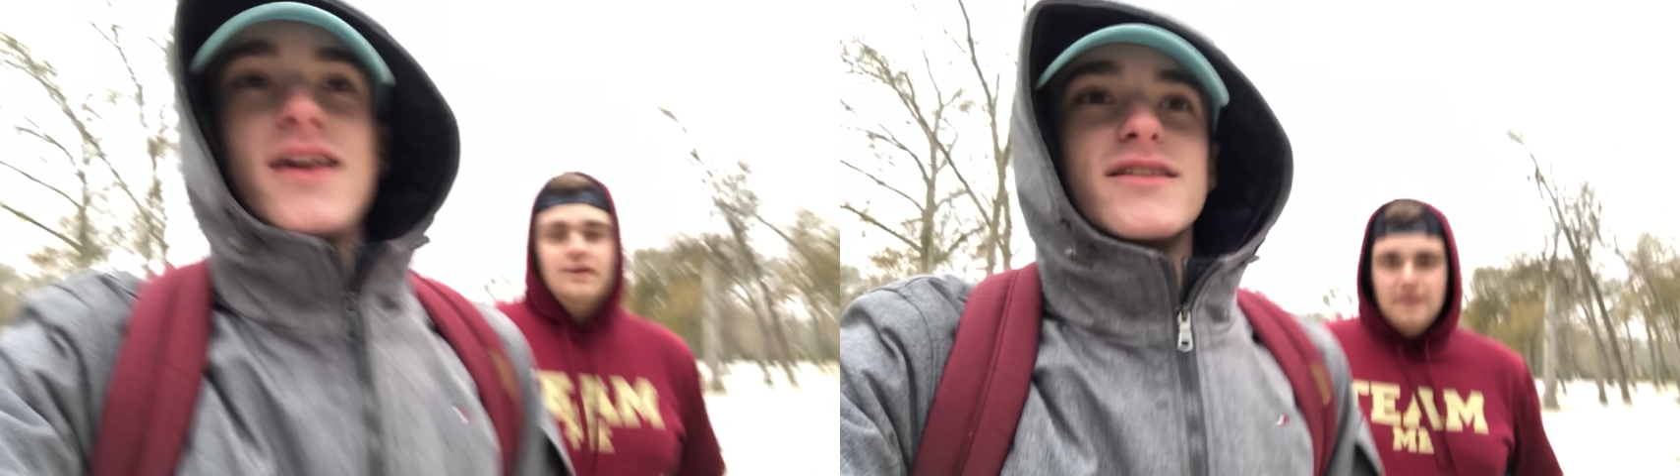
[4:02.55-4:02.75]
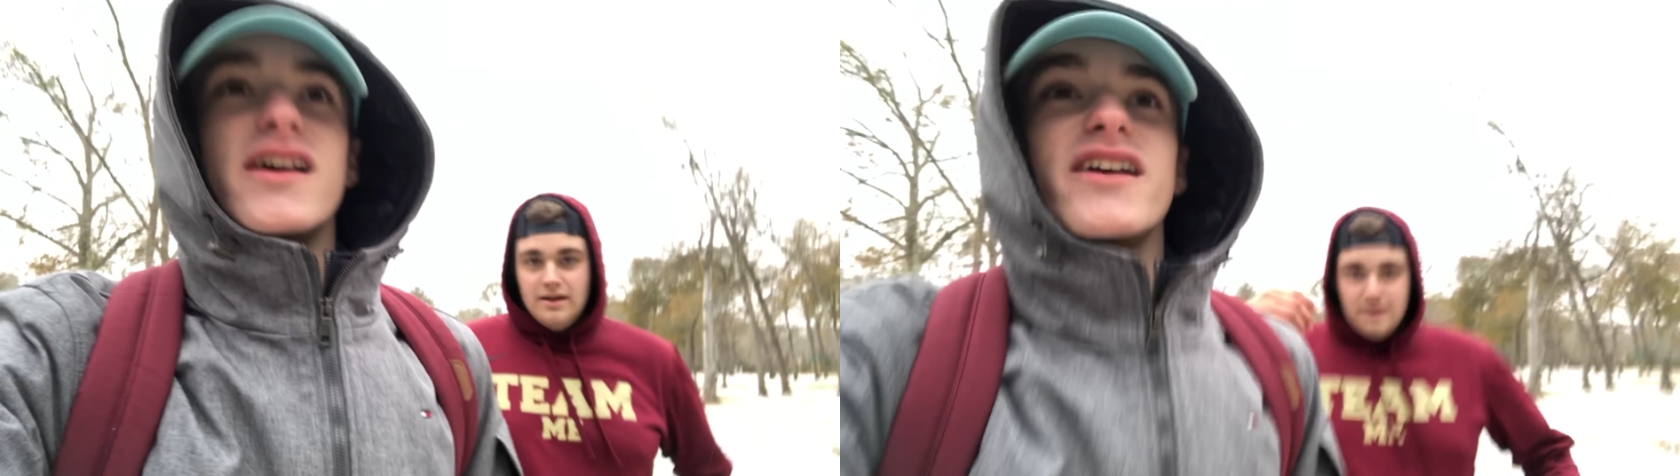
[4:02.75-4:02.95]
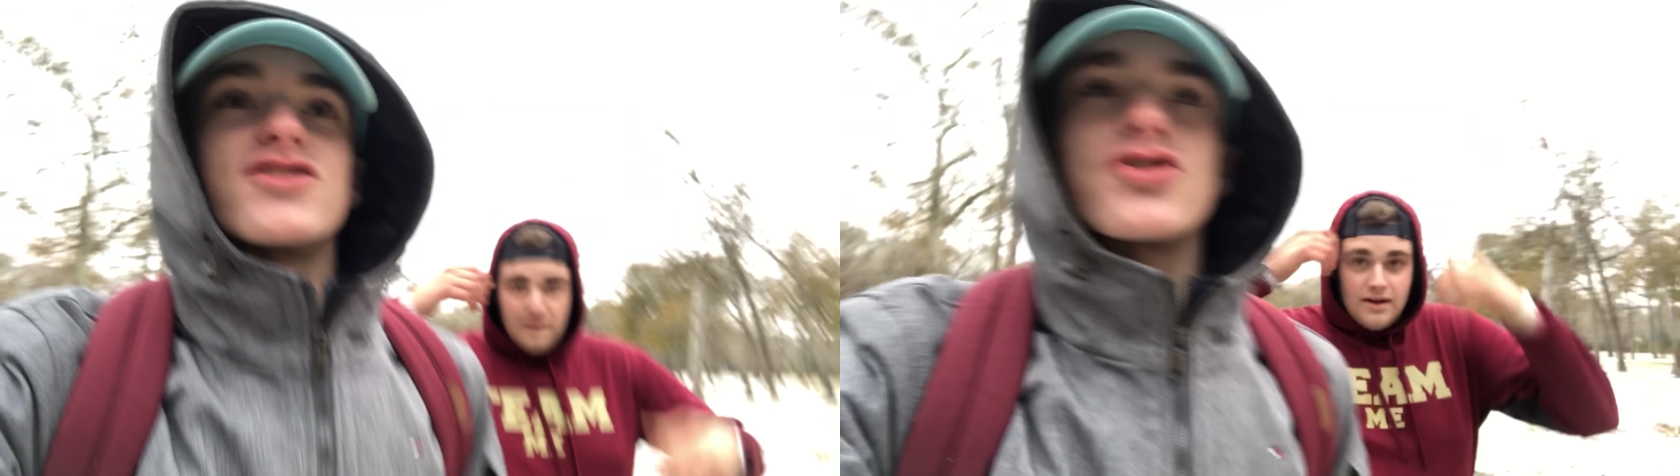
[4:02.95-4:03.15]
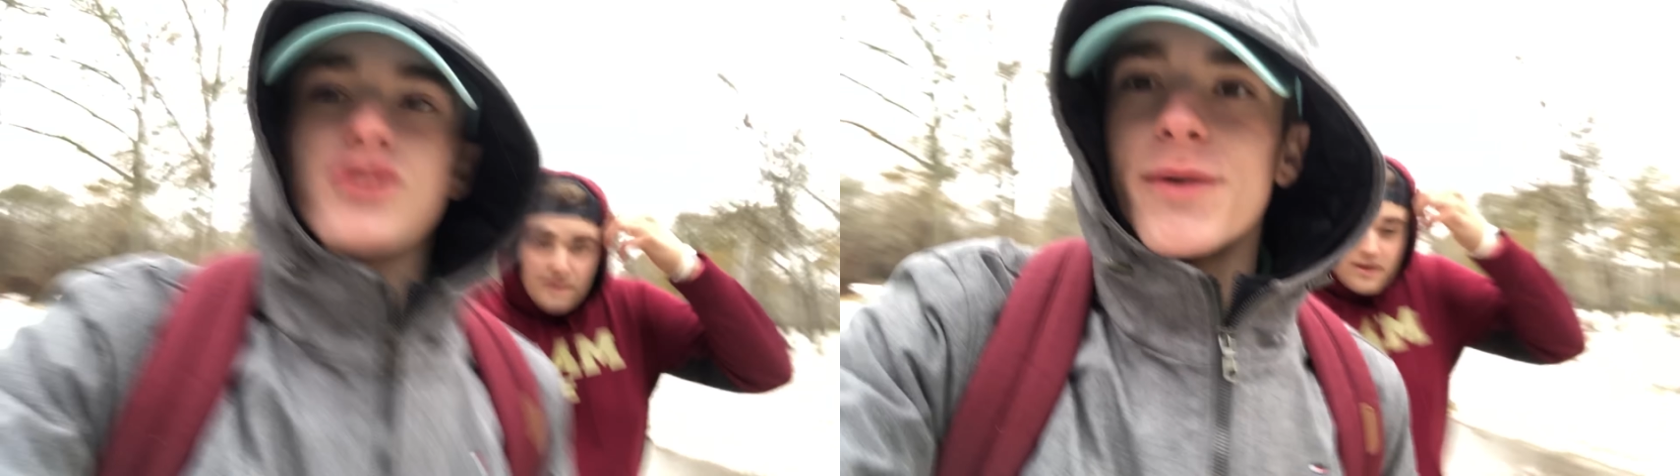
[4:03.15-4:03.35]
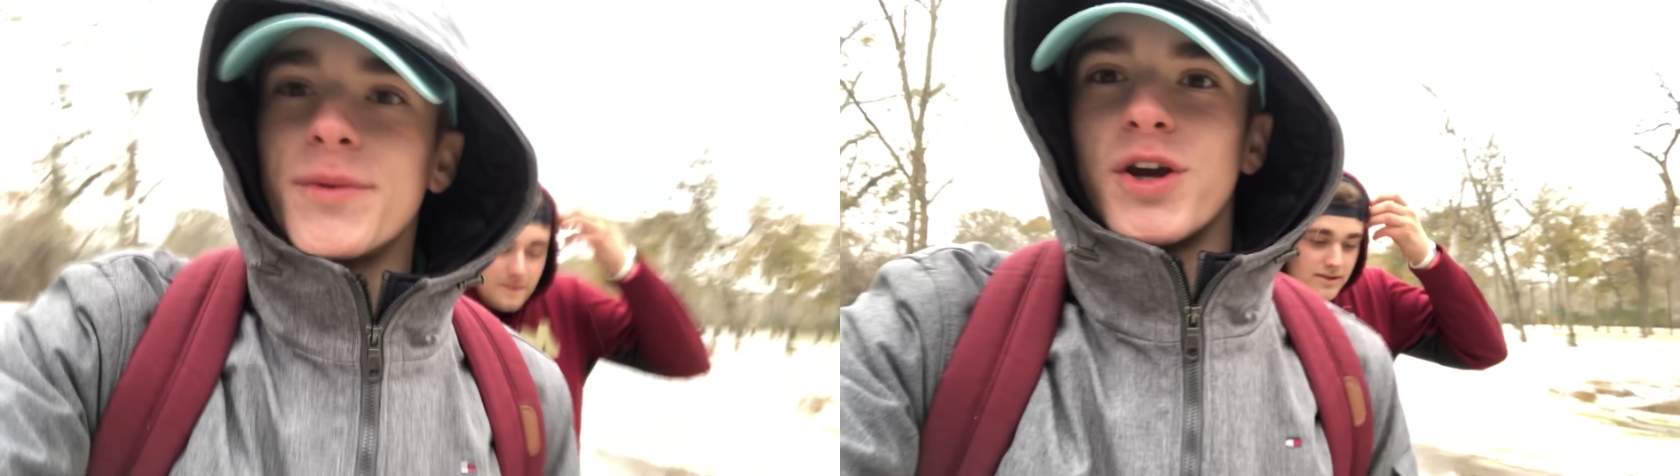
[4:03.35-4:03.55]
it's
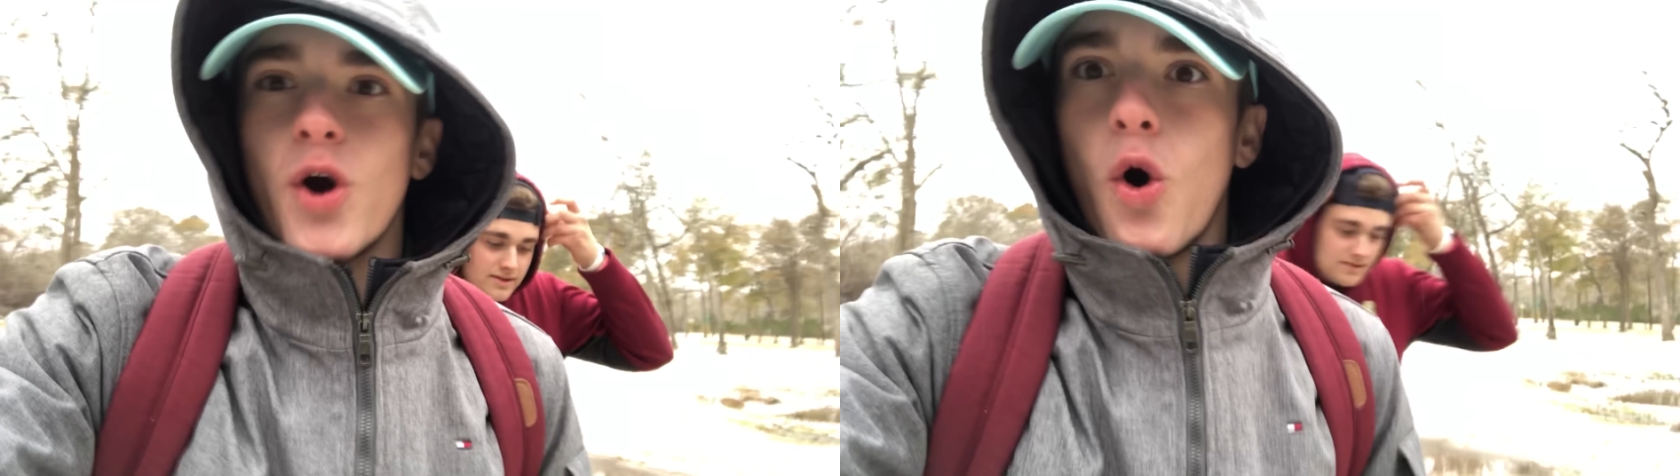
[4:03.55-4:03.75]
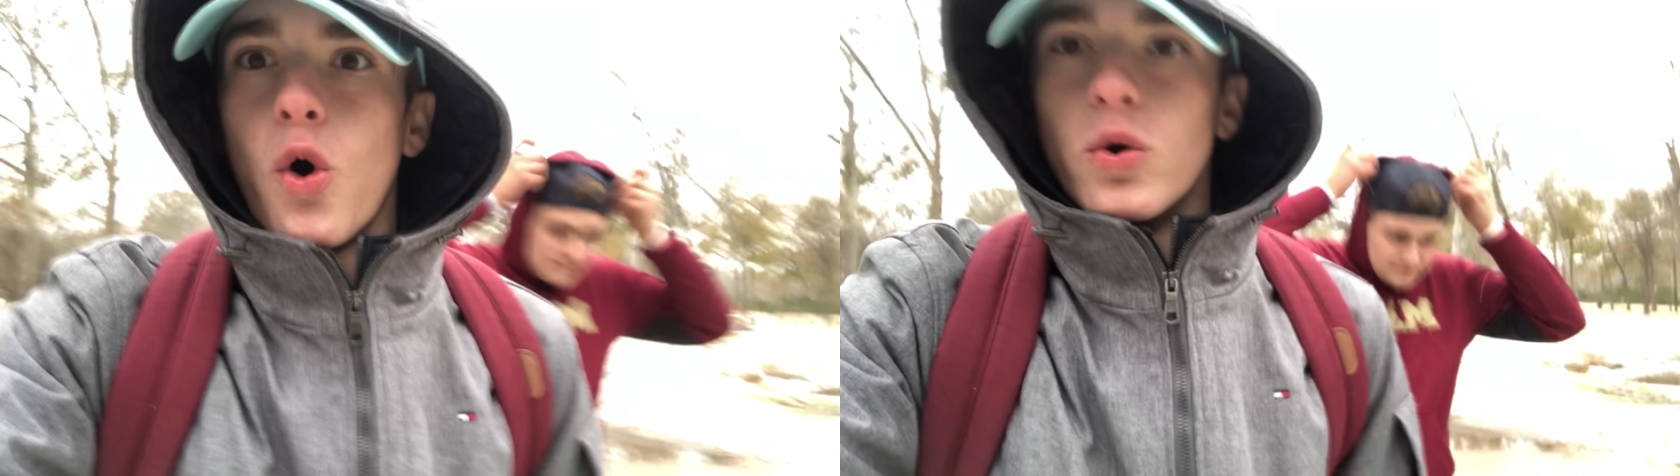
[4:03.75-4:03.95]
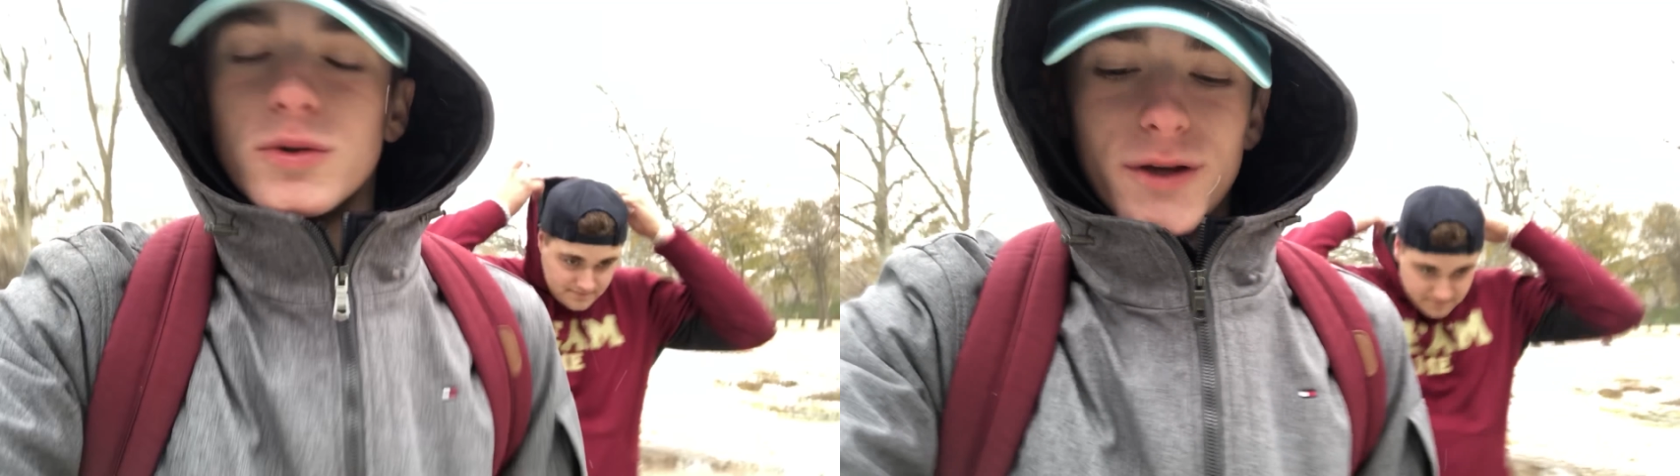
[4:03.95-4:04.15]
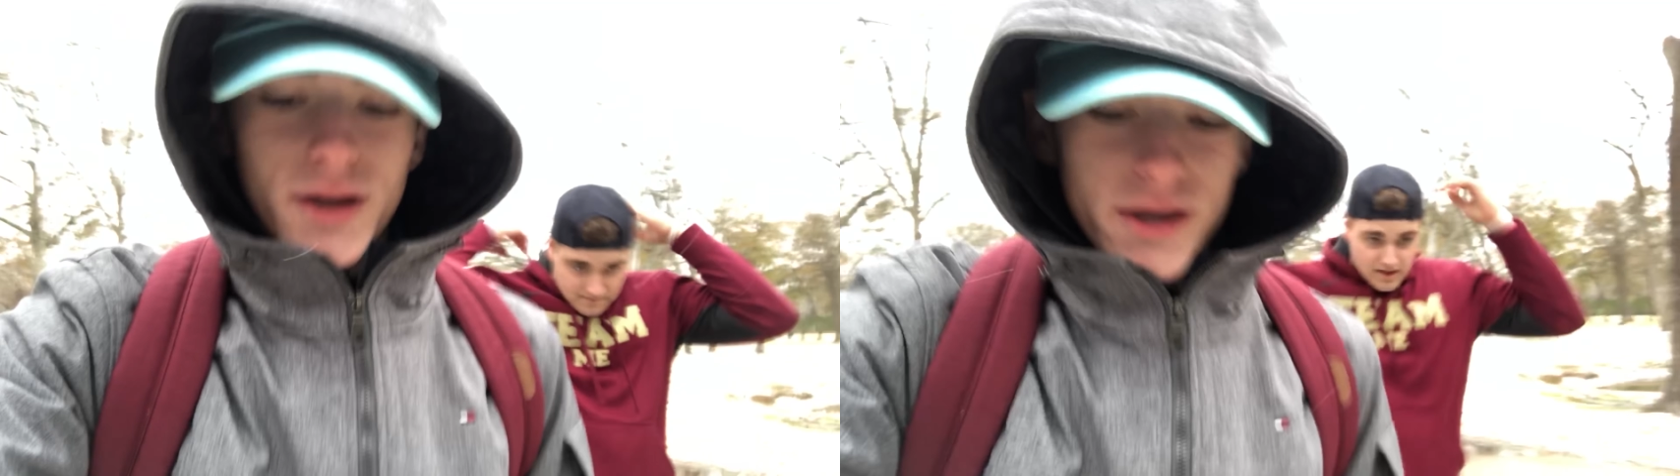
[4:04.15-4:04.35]
extremely cold.